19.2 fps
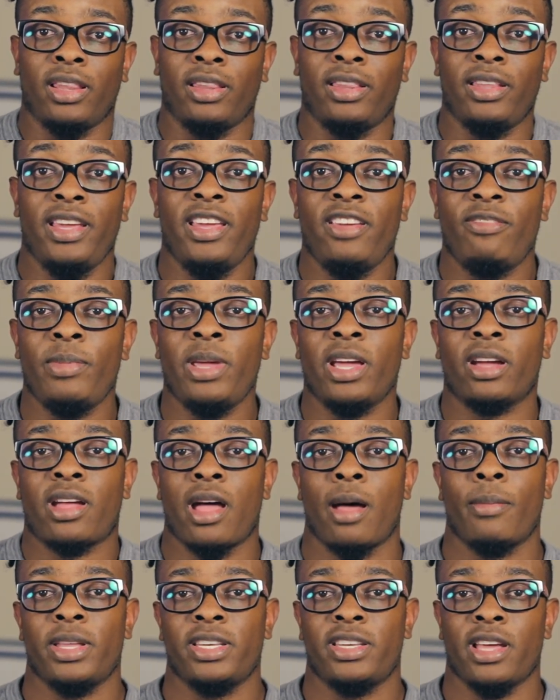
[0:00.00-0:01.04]
leave me a
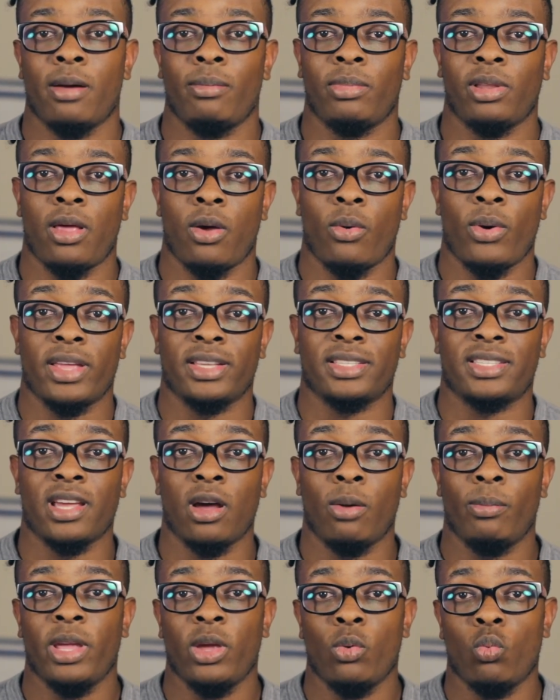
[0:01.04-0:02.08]
comment down below and
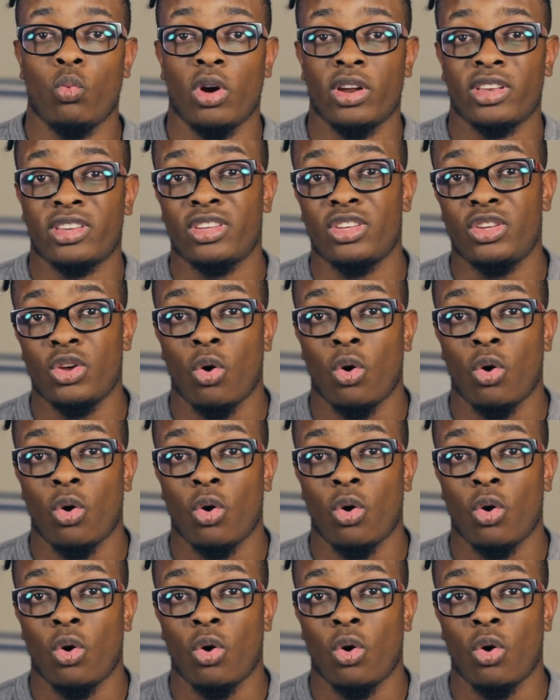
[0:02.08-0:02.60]
tell me what